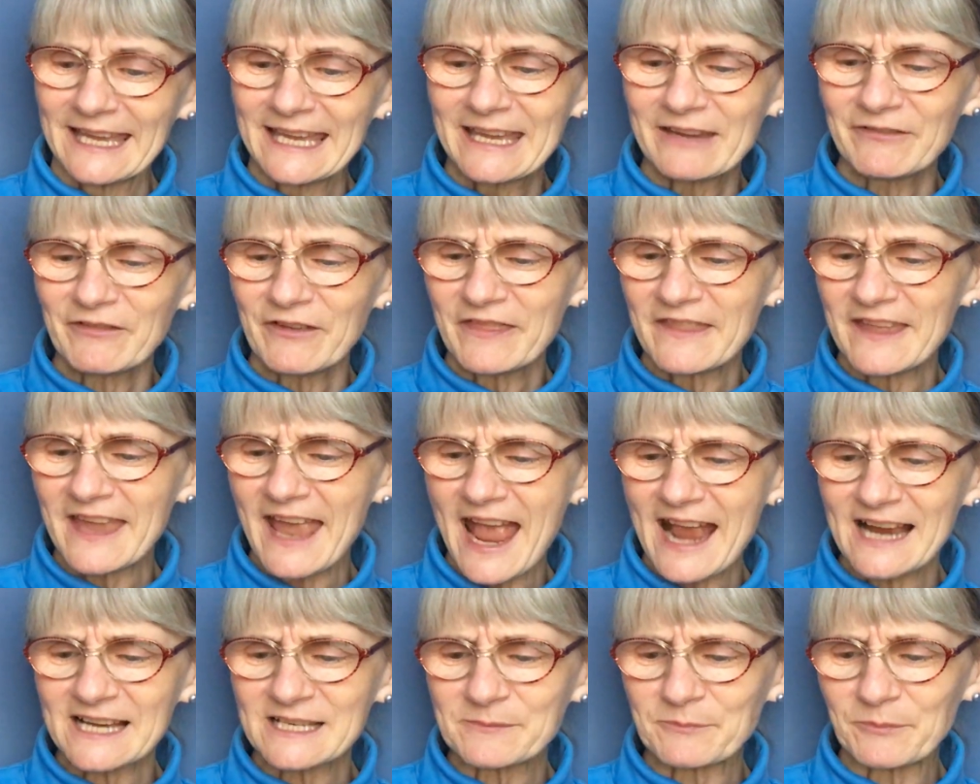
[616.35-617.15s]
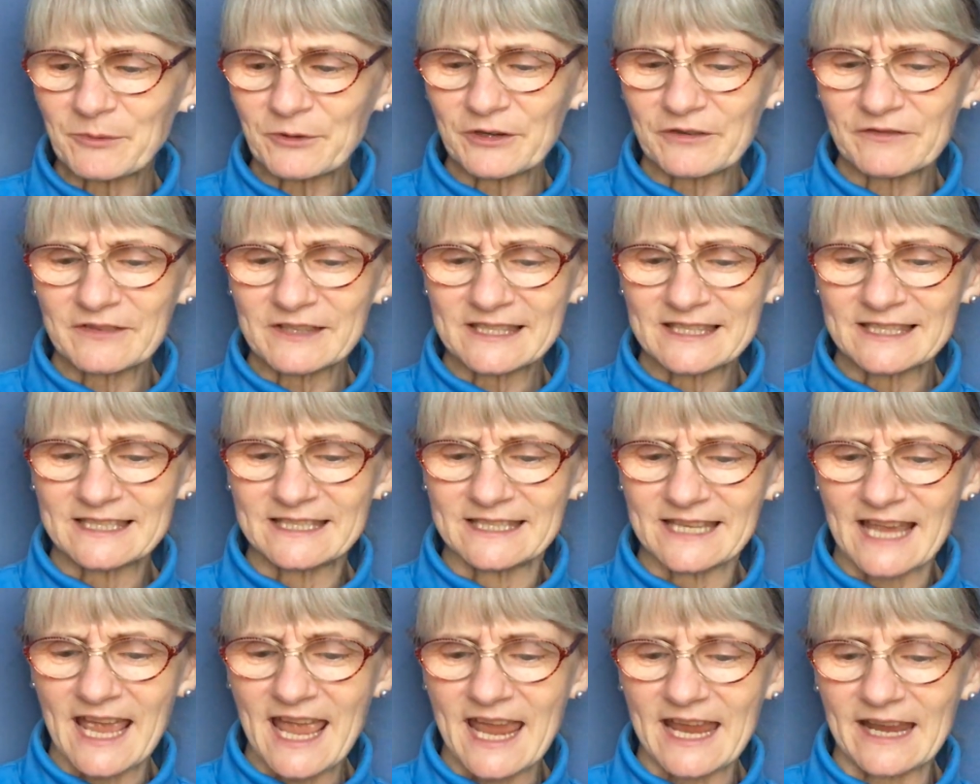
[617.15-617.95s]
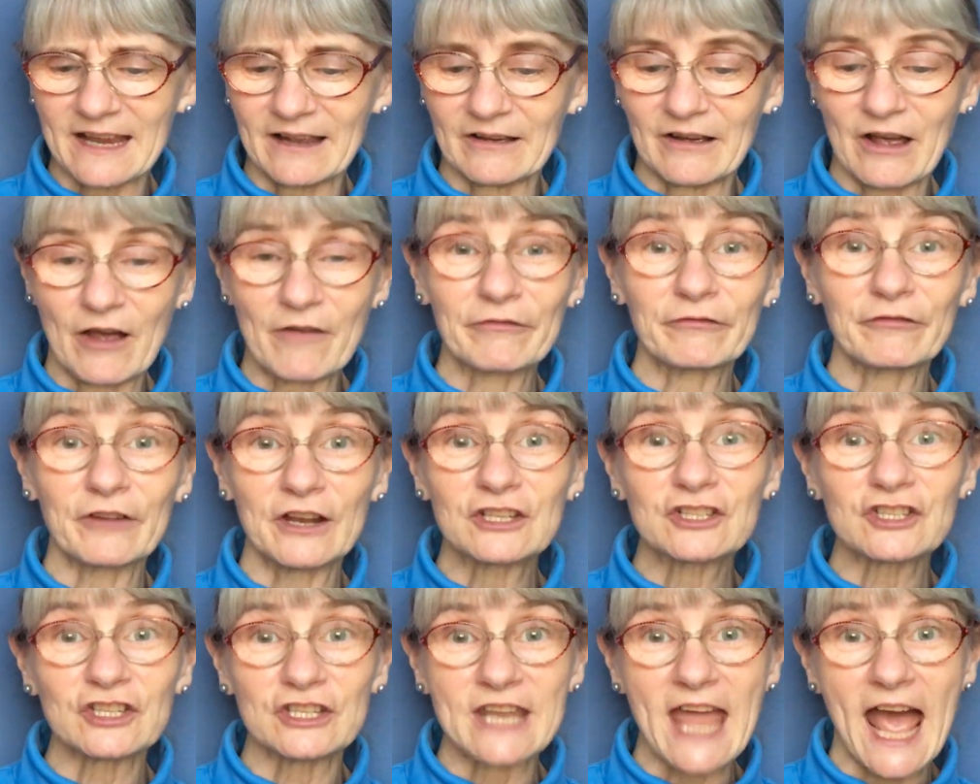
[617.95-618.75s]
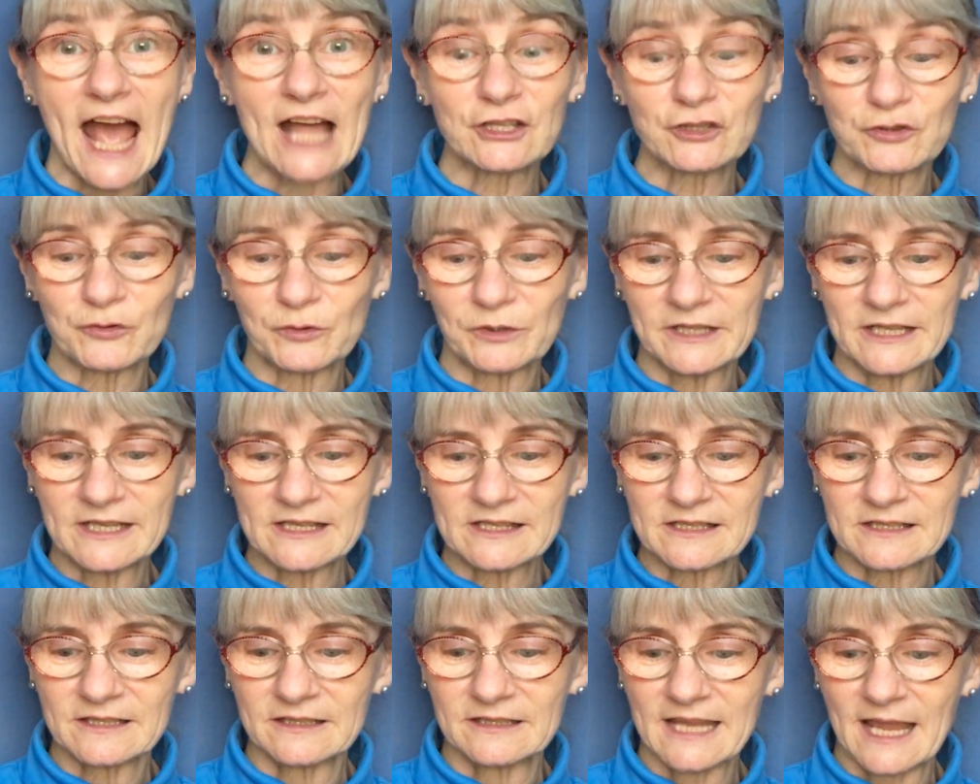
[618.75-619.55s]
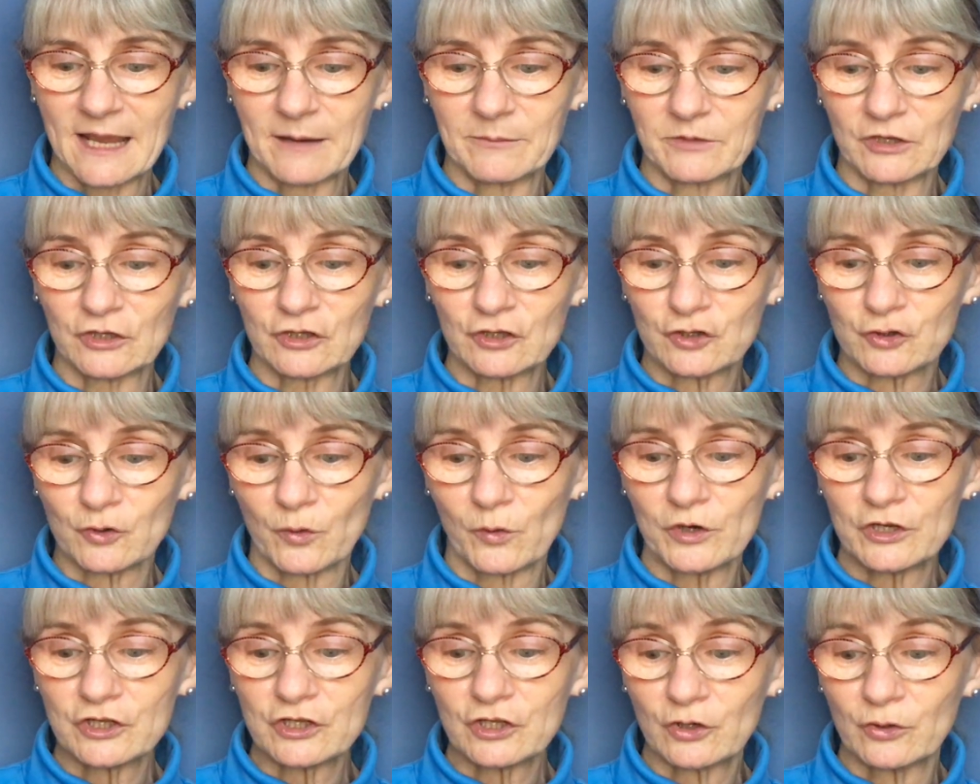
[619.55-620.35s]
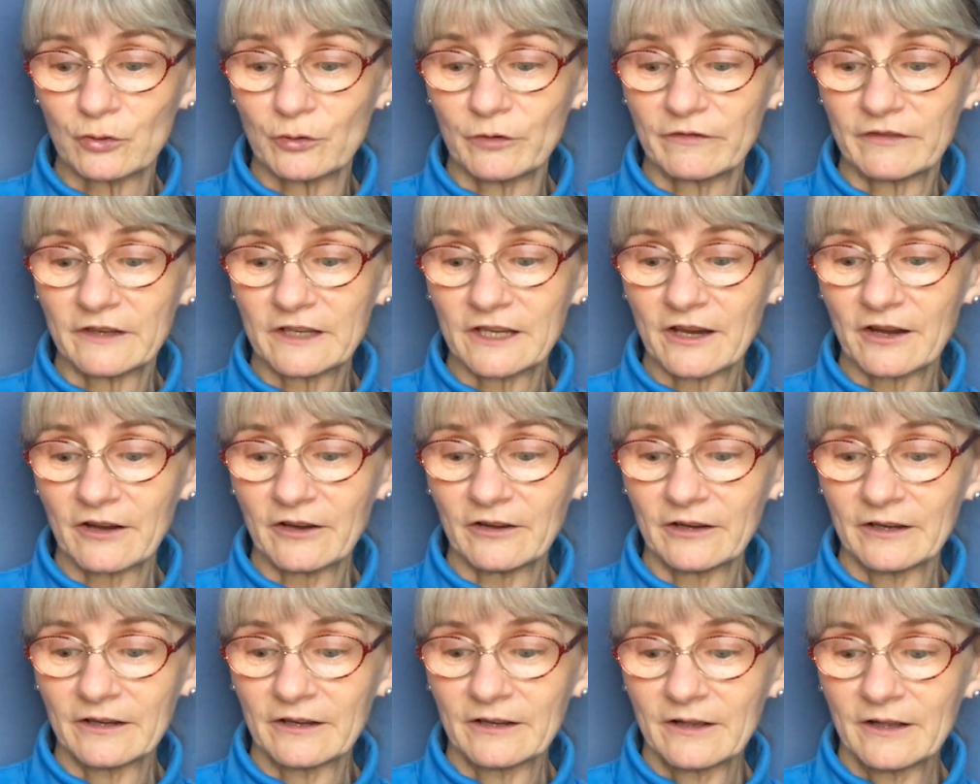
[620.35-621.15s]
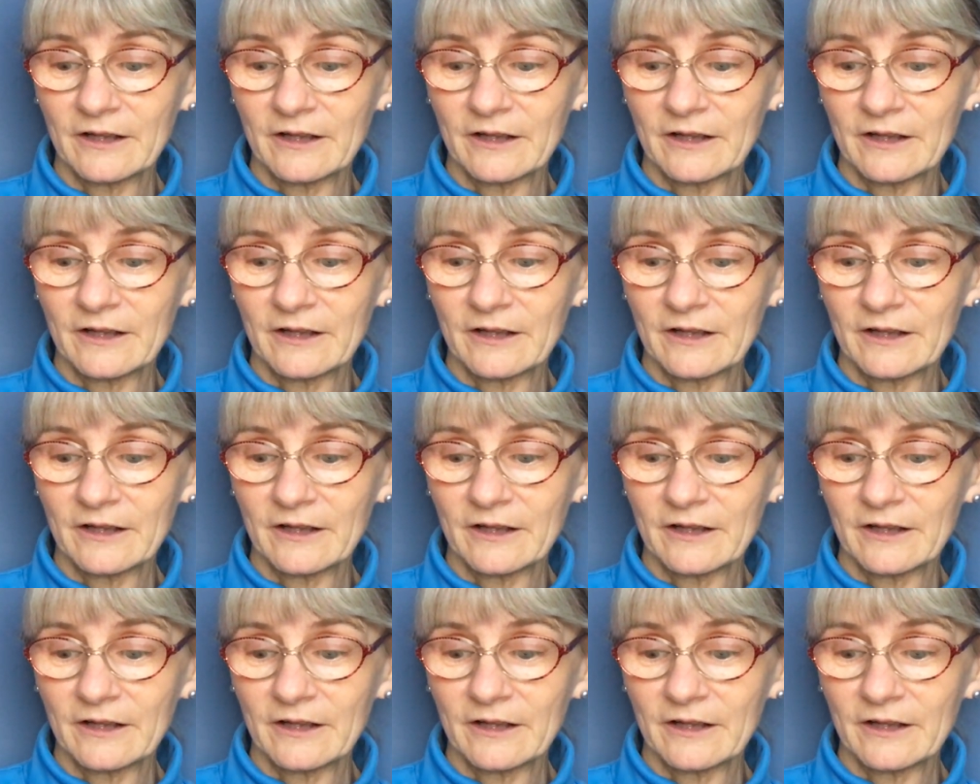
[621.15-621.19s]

Even the expert of his day, a French naturalist named Georges Cuvier,